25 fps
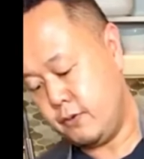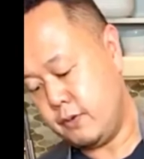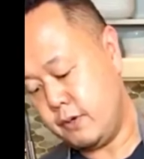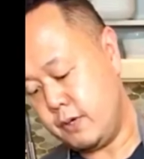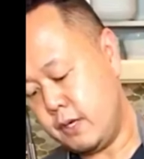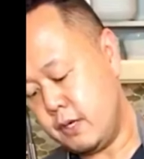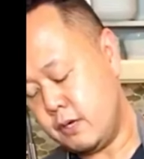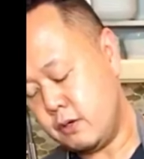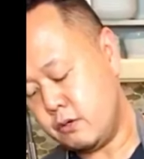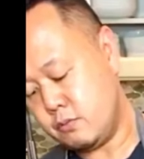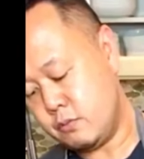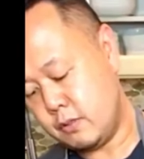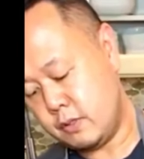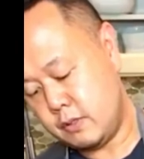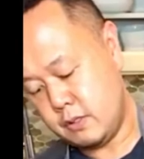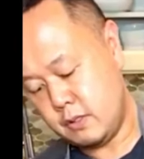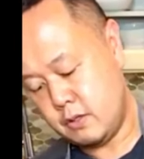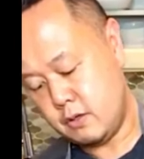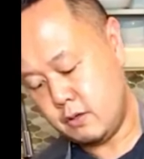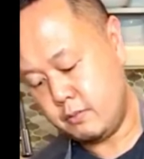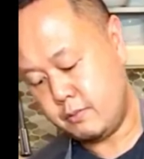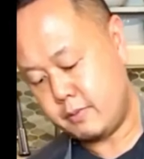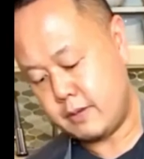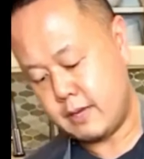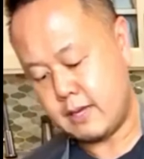And here's one
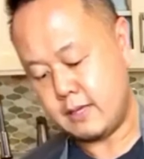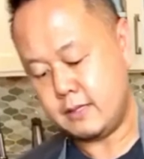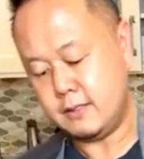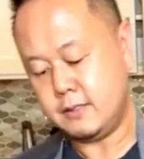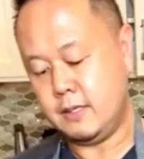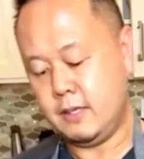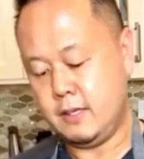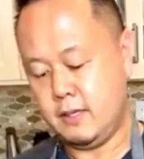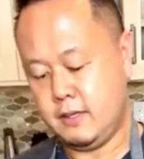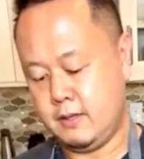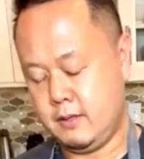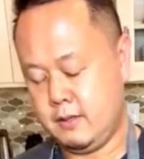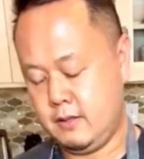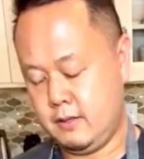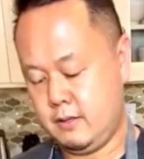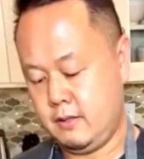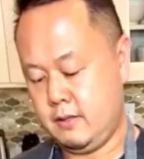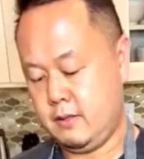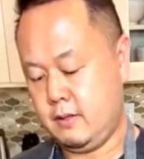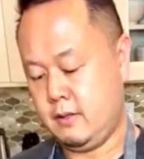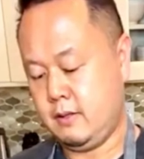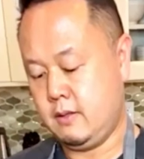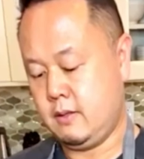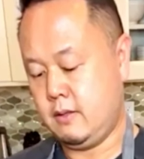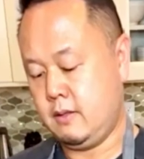lobe, guys.
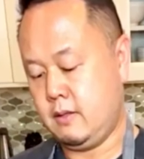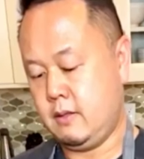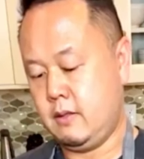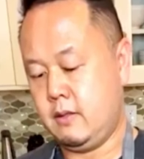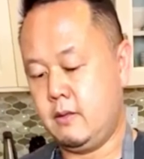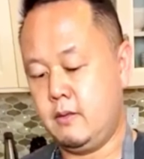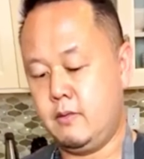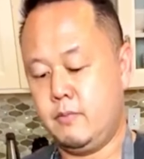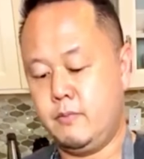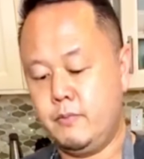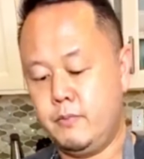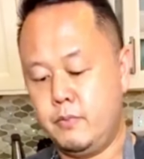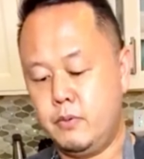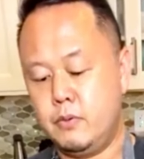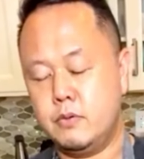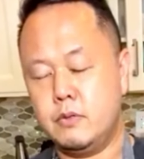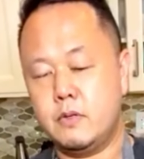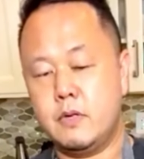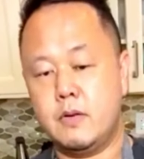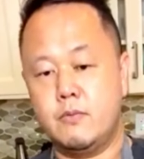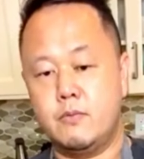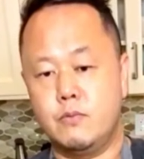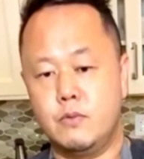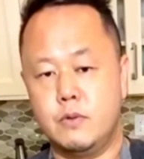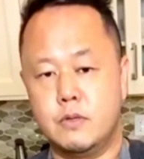Pulled
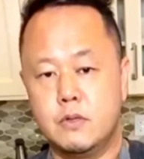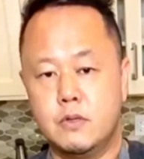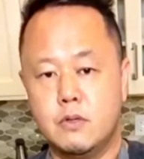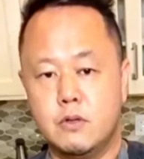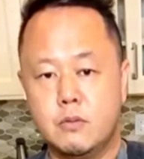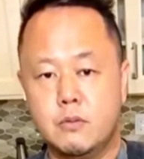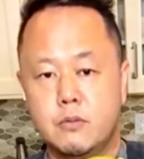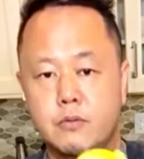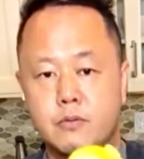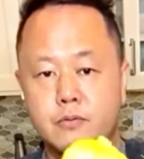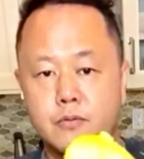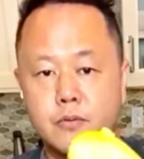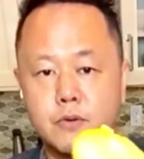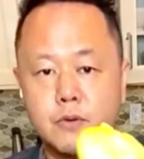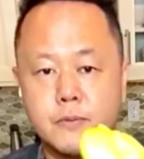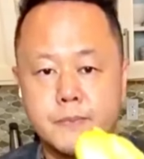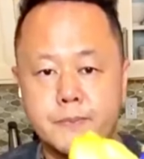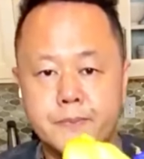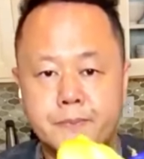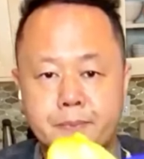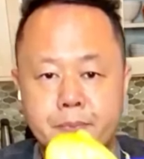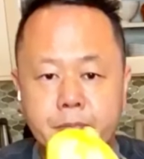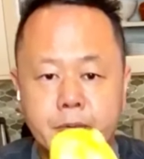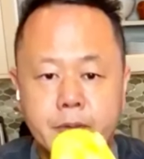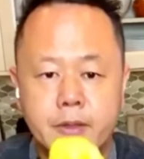off one lobe of fruit.
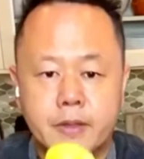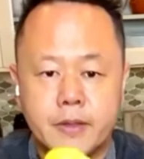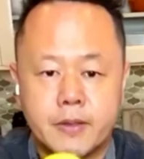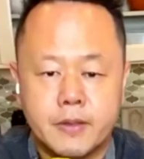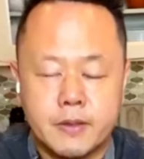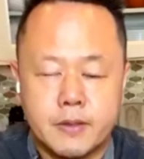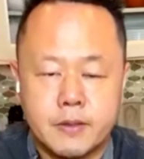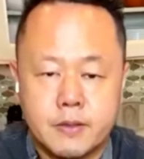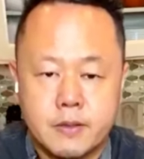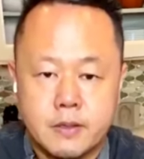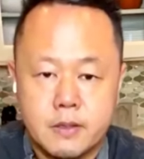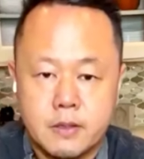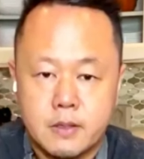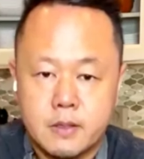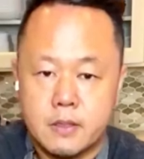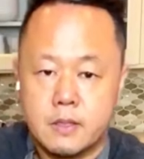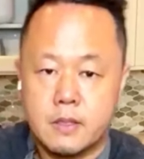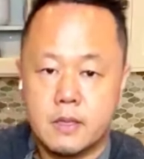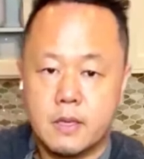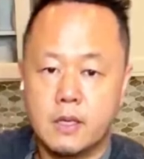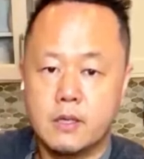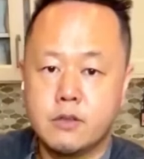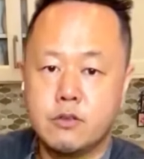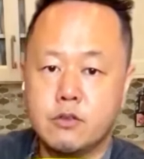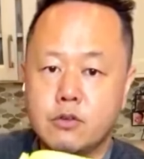
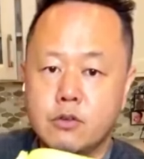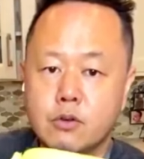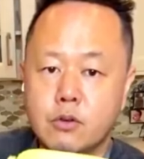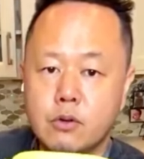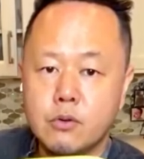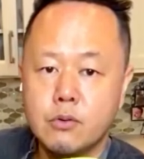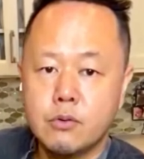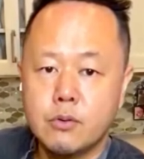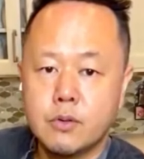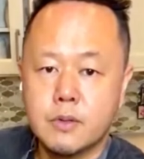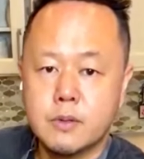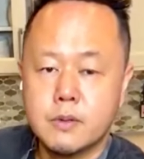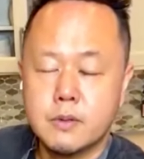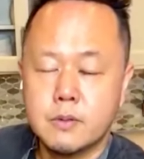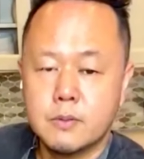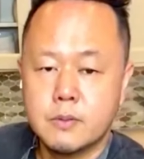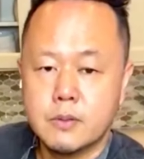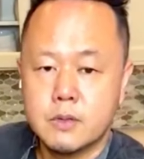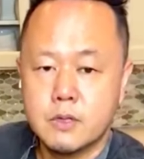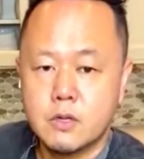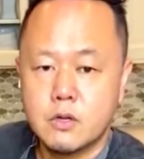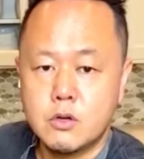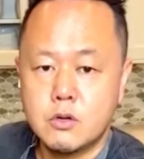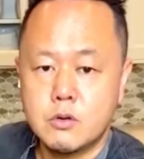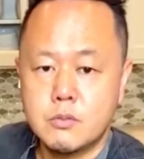And you know the
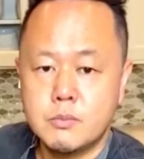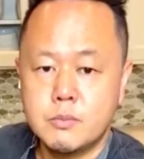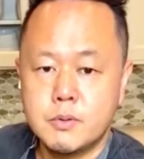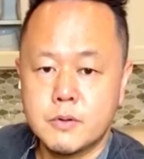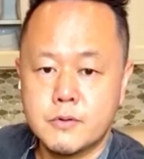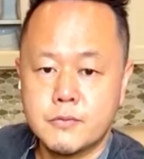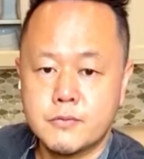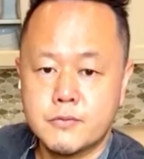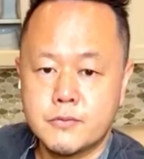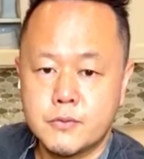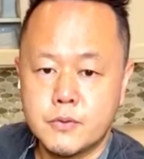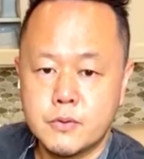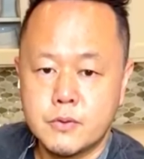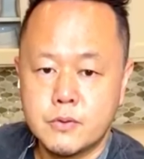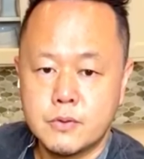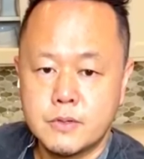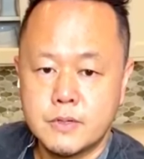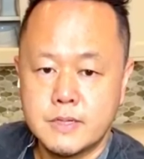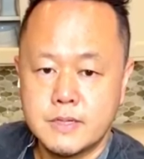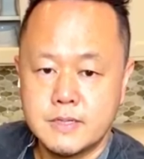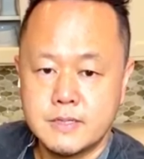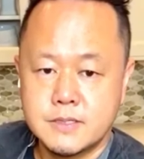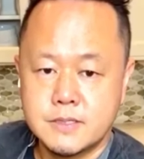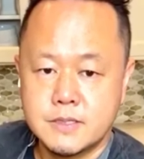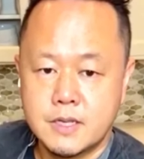lobe of fruit
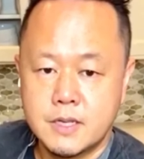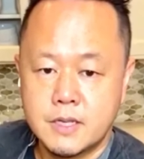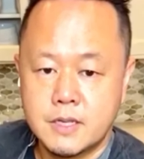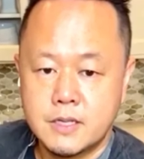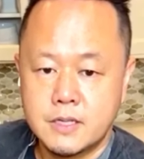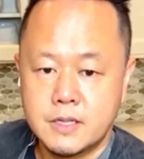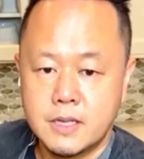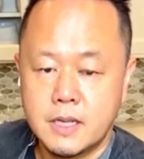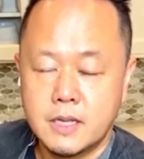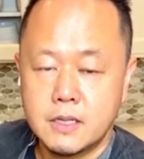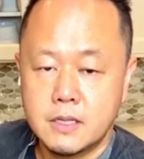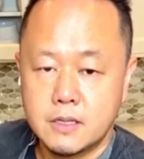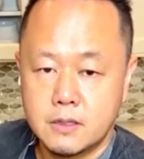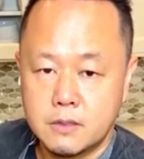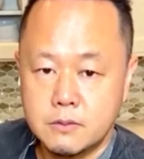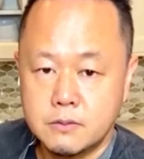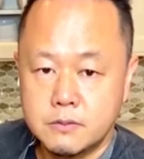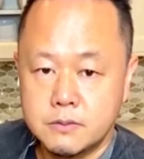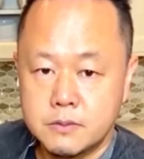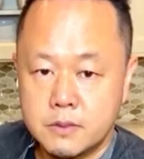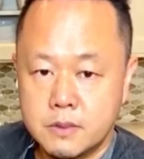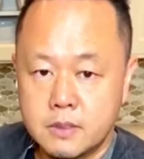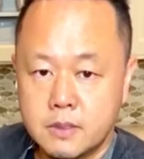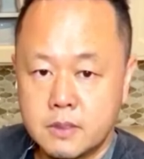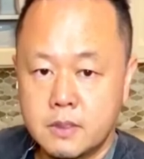is yellow
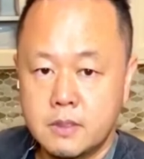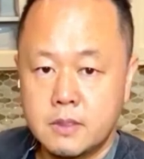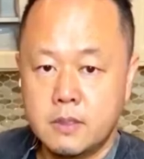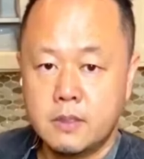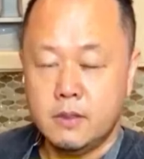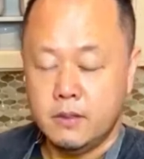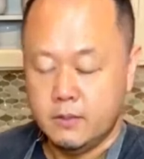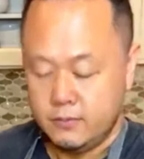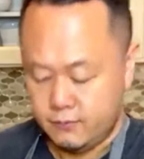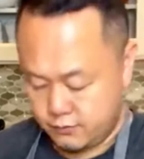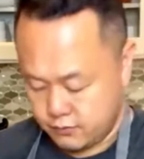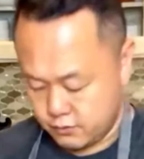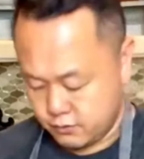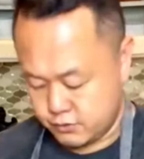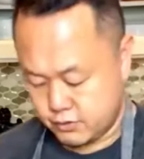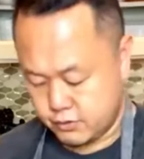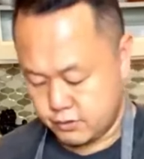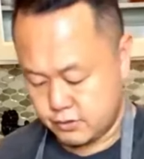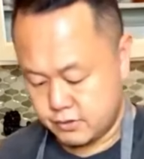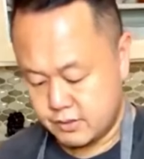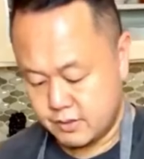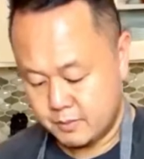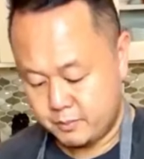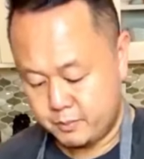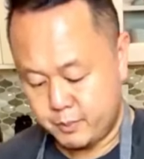
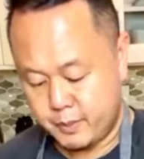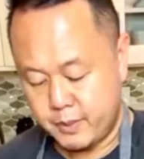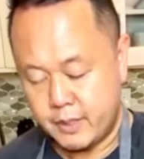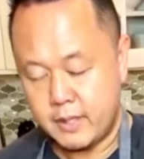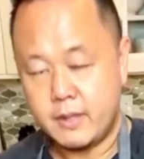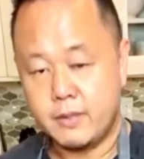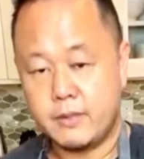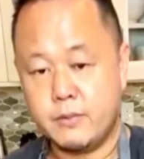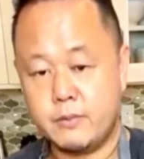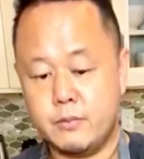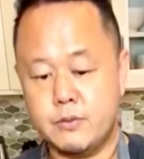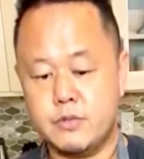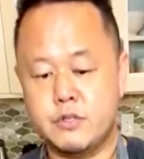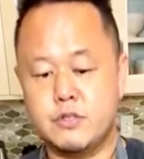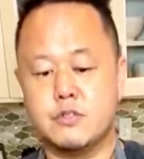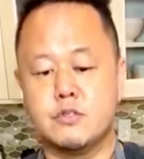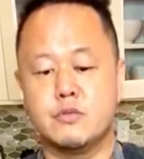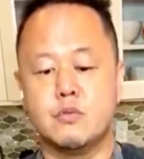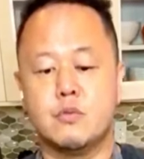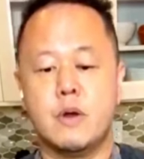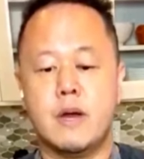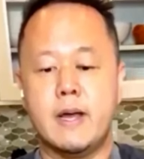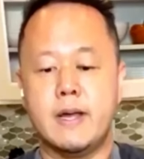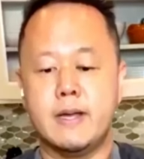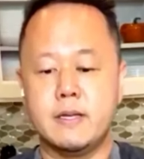versus the pith, which is
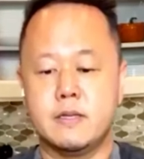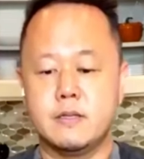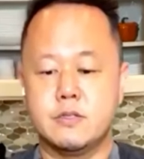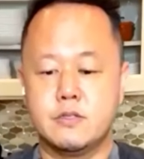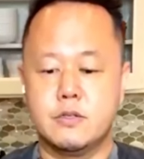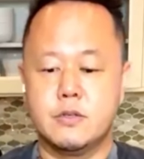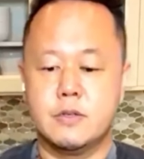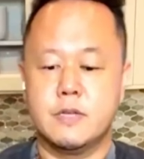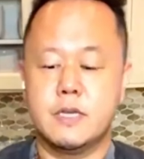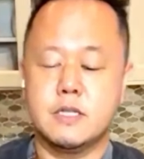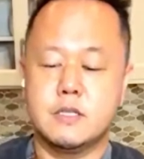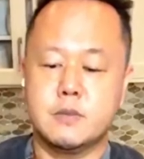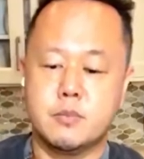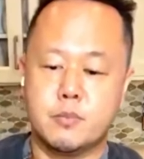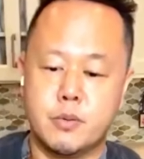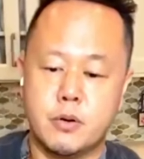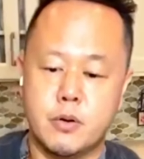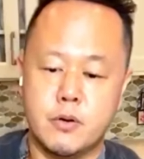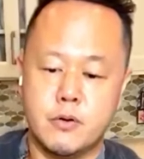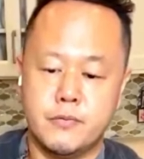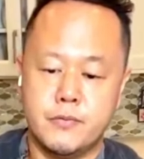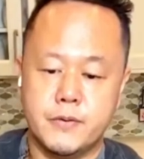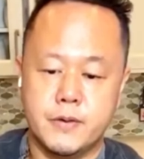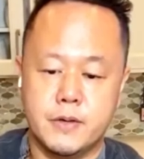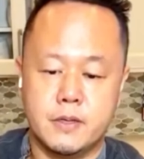white. So that's
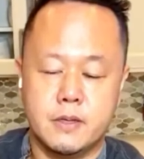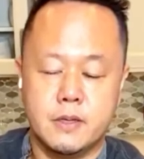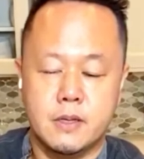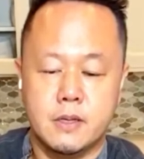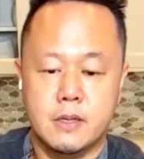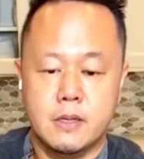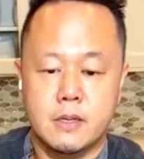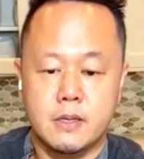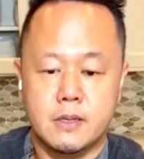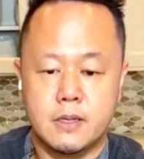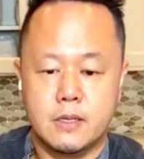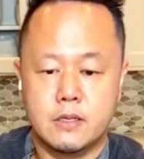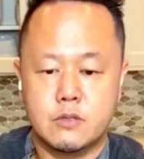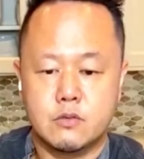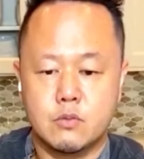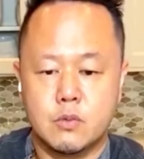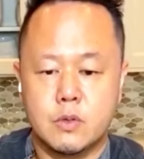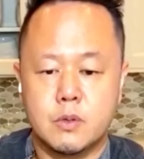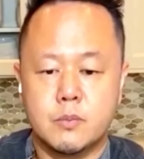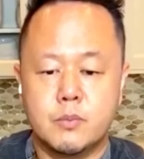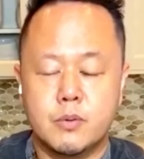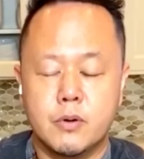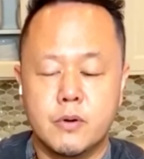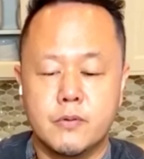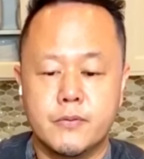perfect. That's
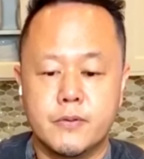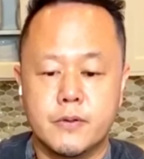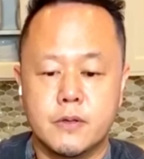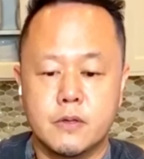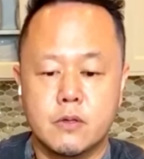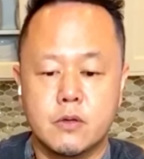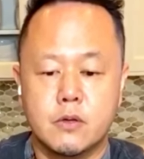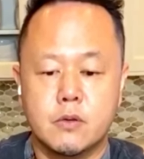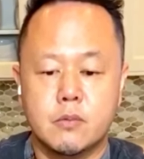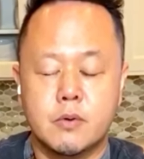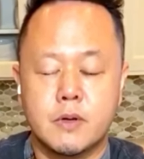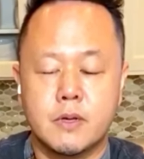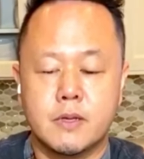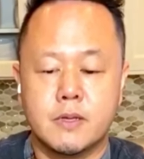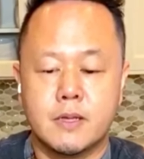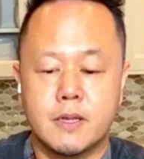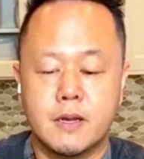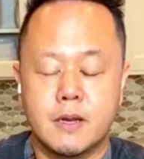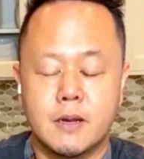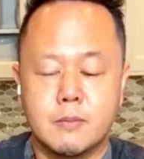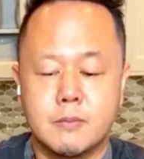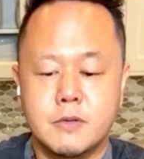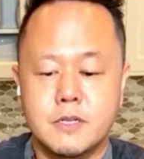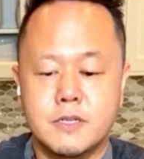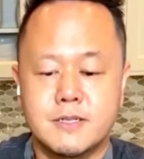one perfect lobe right there.
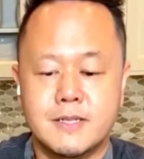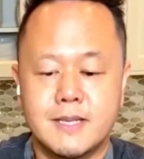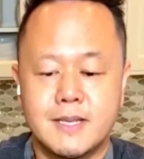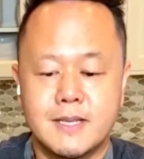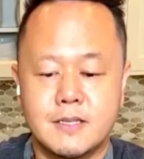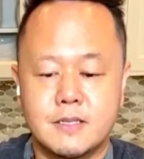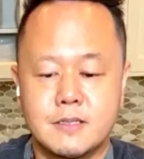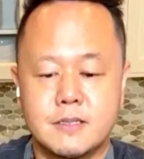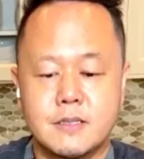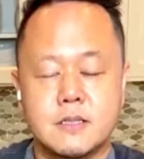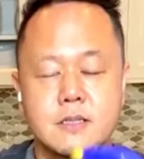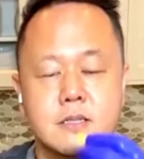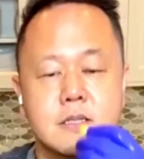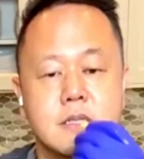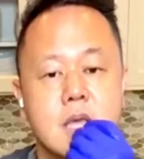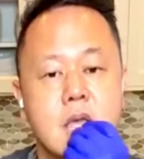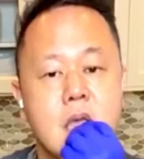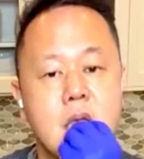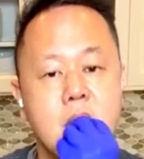I'm gonna taste this.